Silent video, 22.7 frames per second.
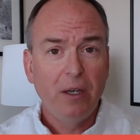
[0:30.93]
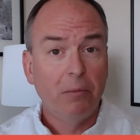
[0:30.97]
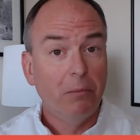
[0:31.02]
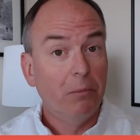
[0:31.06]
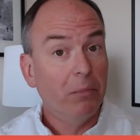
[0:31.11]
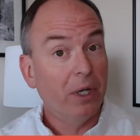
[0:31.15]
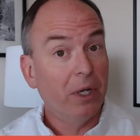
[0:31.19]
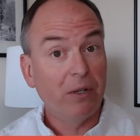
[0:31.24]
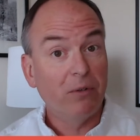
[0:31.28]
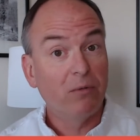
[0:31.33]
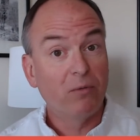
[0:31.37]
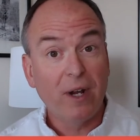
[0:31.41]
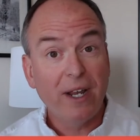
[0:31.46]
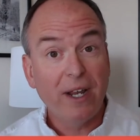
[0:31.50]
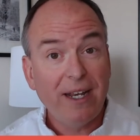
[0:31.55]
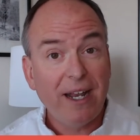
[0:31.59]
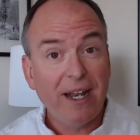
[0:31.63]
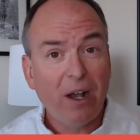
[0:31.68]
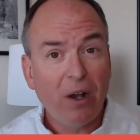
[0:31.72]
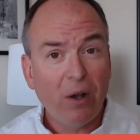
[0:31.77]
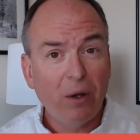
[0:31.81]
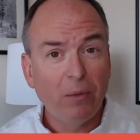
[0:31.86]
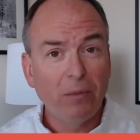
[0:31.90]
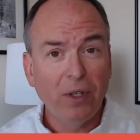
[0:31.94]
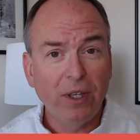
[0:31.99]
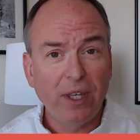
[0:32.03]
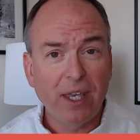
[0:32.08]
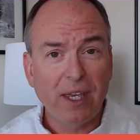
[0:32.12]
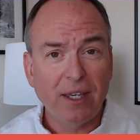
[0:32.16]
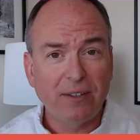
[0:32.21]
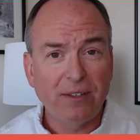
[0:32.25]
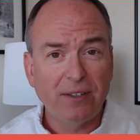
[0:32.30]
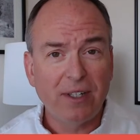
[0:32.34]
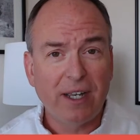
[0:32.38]
But right now I'm
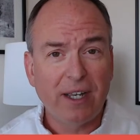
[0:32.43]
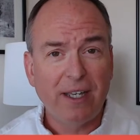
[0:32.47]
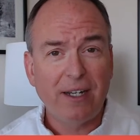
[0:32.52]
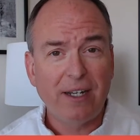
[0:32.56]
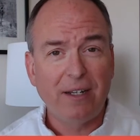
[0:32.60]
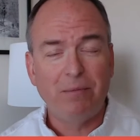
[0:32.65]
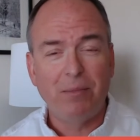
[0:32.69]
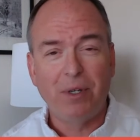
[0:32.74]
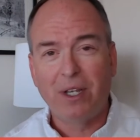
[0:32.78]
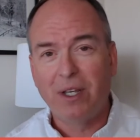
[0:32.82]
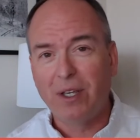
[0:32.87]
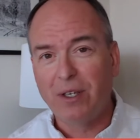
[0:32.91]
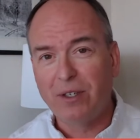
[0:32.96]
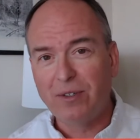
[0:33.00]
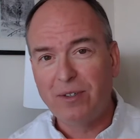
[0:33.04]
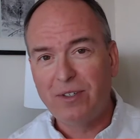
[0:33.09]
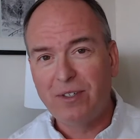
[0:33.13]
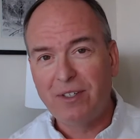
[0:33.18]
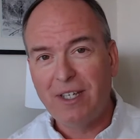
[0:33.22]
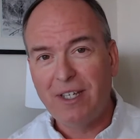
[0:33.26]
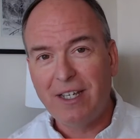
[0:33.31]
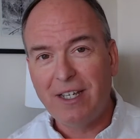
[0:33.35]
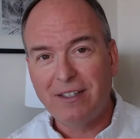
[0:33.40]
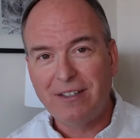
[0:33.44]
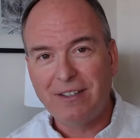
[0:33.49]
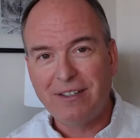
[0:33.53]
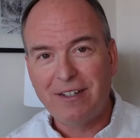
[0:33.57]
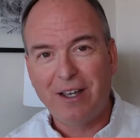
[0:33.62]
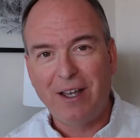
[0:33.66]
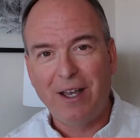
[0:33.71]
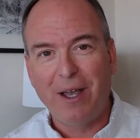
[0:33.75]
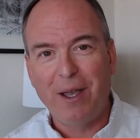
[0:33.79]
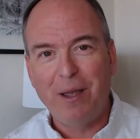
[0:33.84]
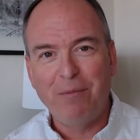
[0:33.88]
really excited because it's
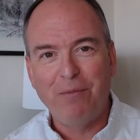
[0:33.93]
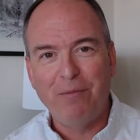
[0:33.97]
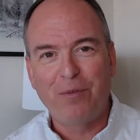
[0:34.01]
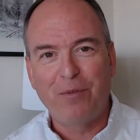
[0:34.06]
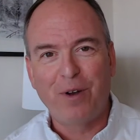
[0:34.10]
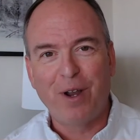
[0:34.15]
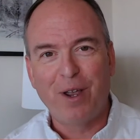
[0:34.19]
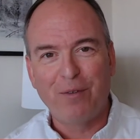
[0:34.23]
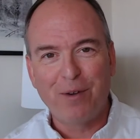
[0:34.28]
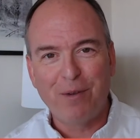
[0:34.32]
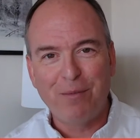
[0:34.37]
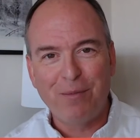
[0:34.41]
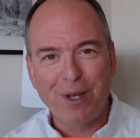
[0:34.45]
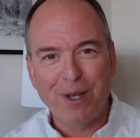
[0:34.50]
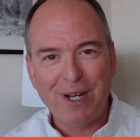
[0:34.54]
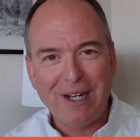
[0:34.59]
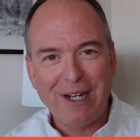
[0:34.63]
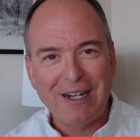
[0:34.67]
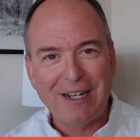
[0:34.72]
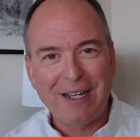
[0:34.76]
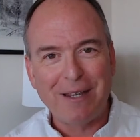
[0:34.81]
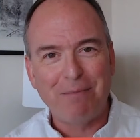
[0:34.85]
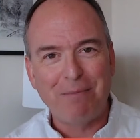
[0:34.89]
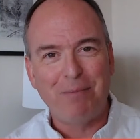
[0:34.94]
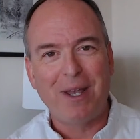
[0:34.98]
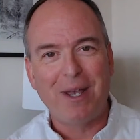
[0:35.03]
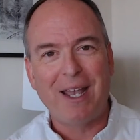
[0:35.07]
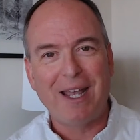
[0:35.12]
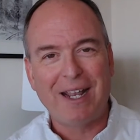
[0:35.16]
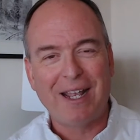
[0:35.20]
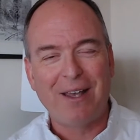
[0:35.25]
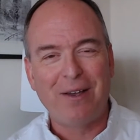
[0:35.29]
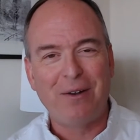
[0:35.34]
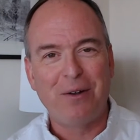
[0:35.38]
time for everybody to get
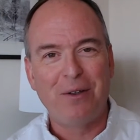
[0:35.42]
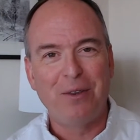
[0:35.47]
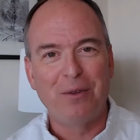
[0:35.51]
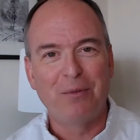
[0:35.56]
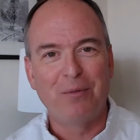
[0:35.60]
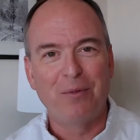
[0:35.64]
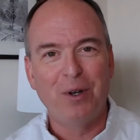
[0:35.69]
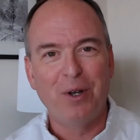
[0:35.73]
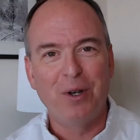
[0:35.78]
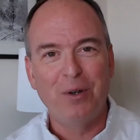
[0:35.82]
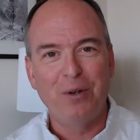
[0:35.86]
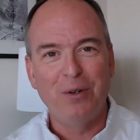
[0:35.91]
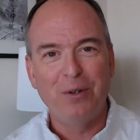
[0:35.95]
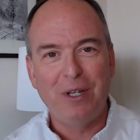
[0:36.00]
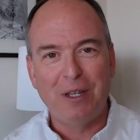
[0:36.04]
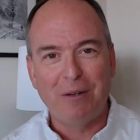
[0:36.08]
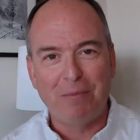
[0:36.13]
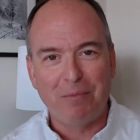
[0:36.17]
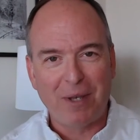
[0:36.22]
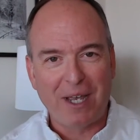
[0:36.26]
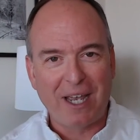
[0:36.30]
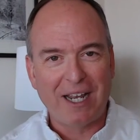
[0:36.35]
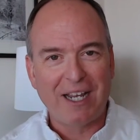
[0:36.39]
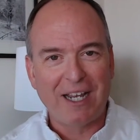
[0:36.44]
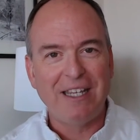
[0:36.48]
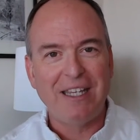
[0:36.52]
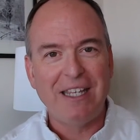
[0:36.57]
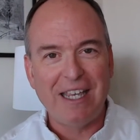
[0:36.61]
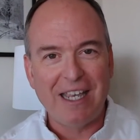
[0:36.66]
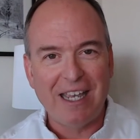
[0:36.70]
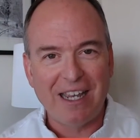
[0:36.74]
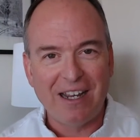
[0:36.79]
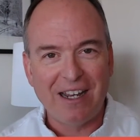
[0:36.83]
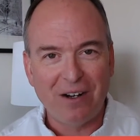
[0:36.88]
back out on the road, get back in
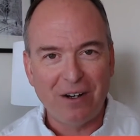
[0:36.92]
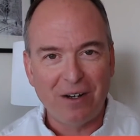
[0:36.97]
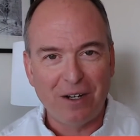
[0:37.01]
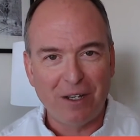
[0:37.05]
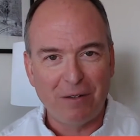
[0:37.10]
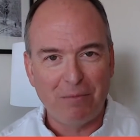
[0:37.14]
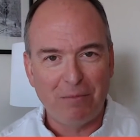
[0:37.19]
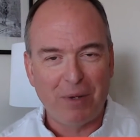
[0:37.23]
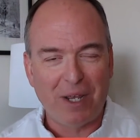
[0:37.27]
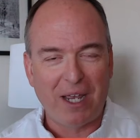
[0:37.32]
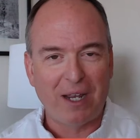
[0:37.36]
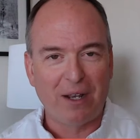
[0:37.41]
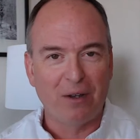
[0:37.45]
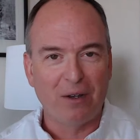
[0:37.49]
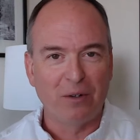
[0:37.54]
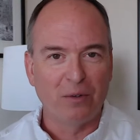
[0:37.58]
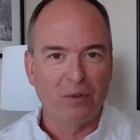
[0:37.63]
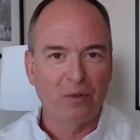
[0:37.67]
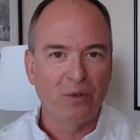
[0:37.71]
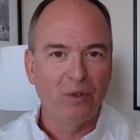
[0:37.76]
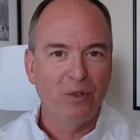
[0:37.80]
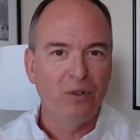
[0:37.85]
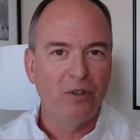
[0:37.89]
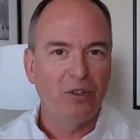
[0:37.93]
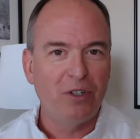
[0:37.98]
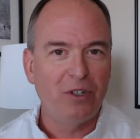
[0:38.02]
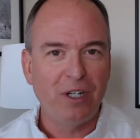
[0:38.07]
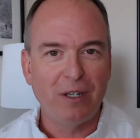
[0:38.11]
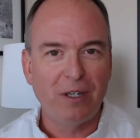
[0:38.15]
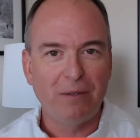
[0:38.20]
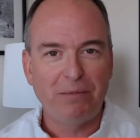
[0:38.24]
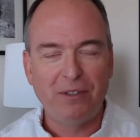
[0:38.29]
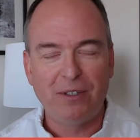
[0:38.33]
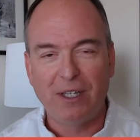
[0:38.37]
the air, get back on cruise
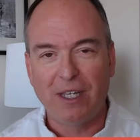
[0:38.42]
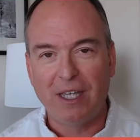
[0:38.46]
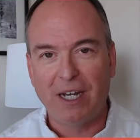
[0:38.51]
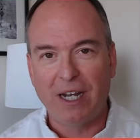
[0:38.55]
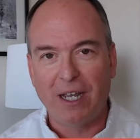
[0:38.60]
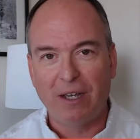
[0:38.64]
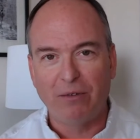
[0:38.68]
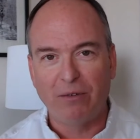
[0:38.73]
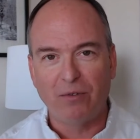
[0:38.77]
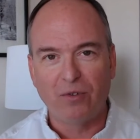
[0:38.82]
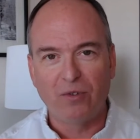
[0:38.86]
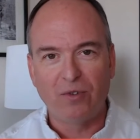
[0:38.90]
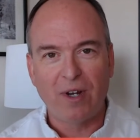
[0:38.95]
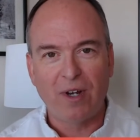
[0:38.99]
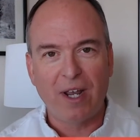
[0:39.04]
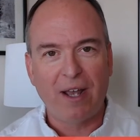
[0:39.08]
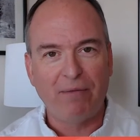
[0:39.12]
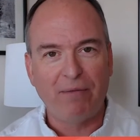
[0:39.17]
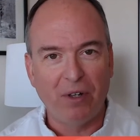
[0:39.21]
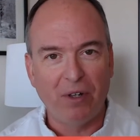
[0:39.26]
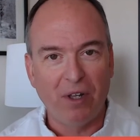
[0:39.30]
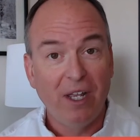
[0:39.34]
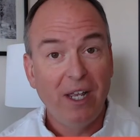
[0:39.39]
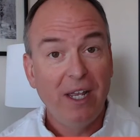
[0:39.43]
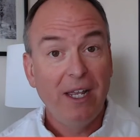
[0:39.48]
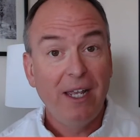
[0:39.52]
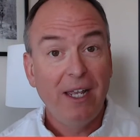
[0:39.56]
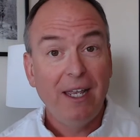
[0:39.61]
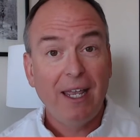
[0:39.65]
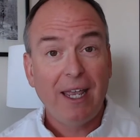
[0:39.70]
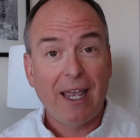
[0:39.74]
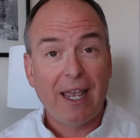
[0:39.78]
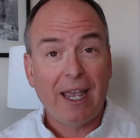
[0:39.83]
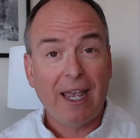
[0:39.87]
ships, to get out and travel
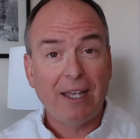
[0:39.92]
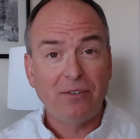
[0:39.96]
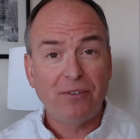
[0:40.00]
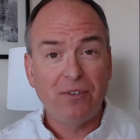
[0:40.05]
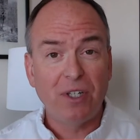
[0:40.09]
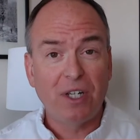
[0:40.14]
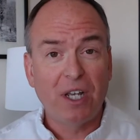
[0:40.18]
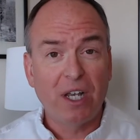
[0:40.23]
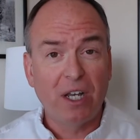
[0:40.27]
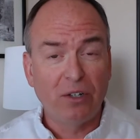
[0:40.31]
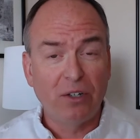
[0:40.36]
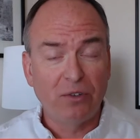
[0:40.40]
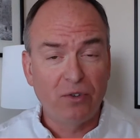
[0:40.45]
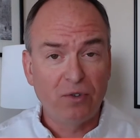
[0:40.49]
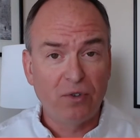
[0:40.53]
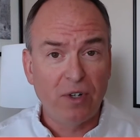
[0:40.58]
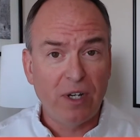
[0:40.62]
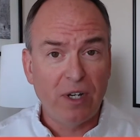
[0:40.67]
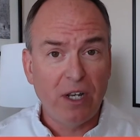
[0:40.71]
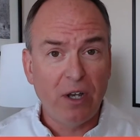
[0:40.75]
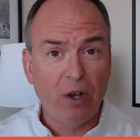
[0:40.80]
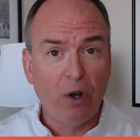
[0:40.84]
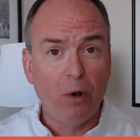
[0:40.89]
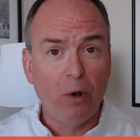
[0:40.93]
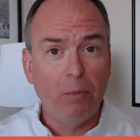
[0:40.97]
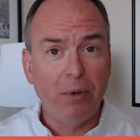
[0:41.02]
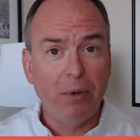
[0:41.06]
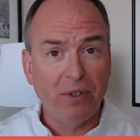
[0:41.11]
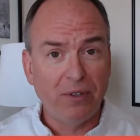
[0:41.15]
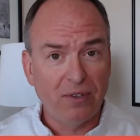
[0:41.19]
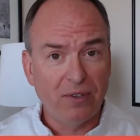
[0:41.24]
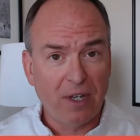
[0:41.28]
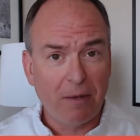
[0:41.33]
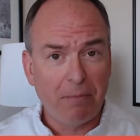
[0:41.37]
as the country
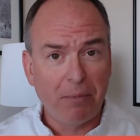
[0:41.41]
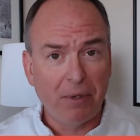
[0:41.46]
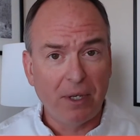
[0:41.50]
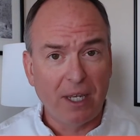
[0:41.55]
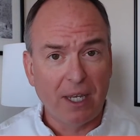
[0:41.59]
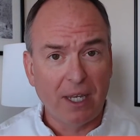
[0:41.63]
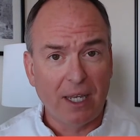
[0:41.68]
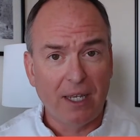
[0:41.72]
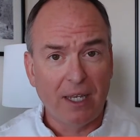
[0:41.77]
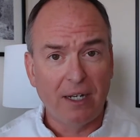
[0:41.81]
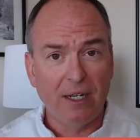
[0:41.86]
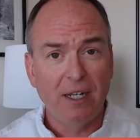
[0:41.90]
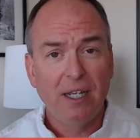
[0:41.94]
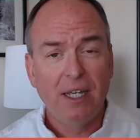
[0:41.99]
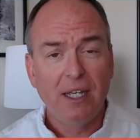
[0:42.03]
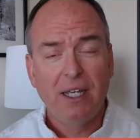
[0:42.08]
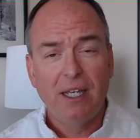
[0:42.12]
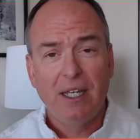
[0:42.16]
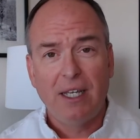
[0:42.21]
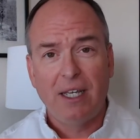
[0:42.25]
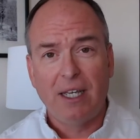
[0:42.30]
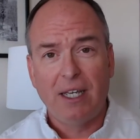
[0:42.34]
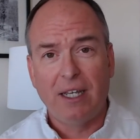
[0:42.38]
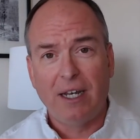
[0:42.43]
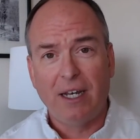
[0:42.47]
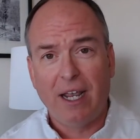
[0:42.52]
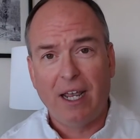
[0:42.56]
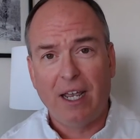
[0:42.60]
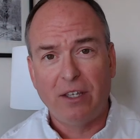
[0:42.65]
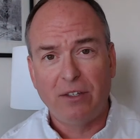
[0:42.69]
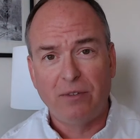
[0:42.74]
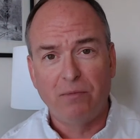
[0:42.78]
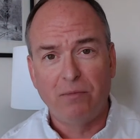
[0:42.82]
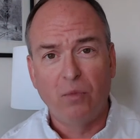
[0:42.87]
opens up again and
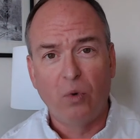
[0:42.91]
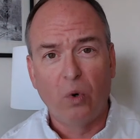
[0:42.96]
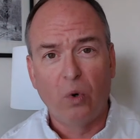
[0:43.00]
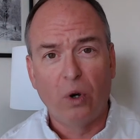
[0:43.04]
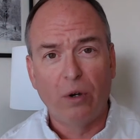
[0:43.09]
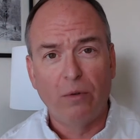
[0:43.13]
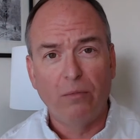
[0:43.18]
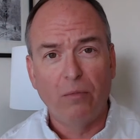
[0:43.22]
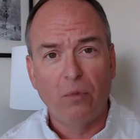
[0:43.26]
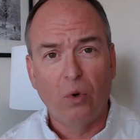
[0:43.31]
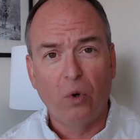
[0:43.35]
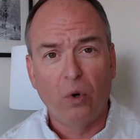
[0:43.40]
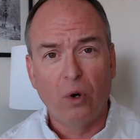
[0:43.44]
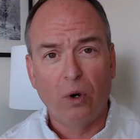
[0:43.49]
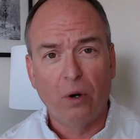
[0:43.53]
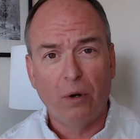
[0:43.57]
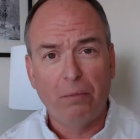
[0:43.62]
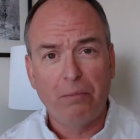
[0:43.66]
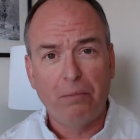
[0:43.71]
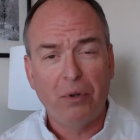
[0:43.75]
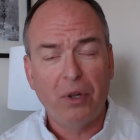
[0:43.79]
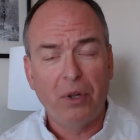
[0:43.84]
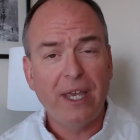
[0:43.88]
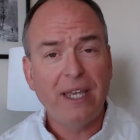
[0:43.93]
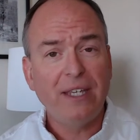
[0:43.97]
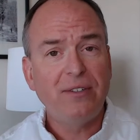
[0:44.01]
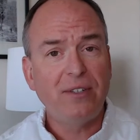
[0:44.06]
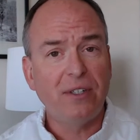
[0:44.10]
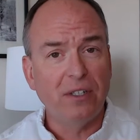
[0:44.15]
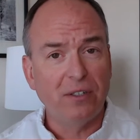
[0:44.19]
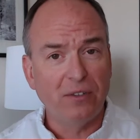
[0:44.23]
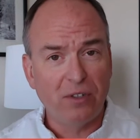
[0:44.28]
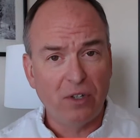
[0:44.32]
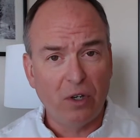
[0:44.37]
as more and more
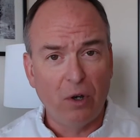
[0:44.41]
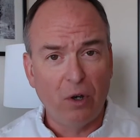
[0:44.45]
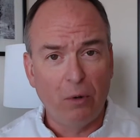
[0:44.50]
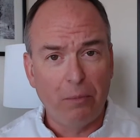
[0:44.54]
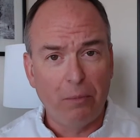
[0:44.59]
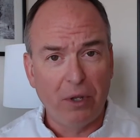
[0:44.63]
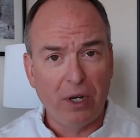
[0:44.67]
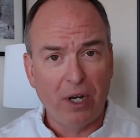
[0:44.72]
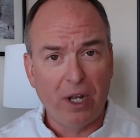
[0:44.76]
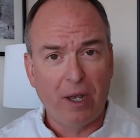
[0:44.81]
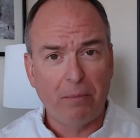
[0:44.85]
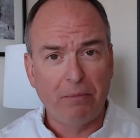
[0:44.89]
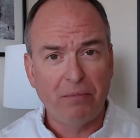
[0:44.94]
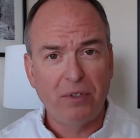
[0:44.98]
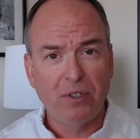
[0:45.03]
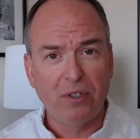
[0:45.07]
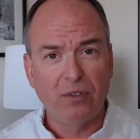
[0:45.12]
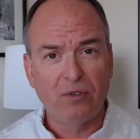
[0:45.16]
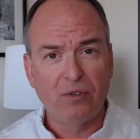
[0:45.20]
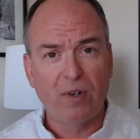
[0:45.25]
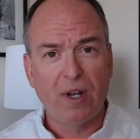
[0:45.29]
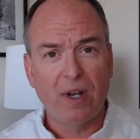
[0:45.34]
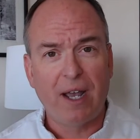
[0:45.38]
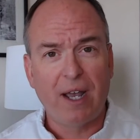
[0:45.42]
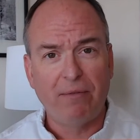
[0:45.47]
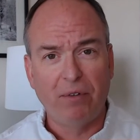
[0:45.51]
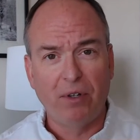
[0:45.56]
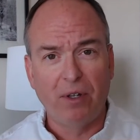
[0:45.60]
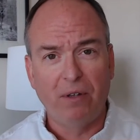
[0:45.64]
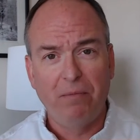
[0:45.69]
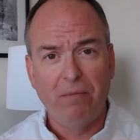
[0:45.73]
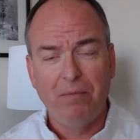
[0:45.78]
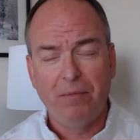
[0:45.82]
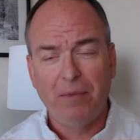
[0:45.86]
places open up to
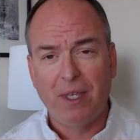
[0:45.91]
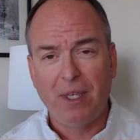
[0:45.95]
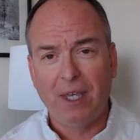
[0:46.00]
travel.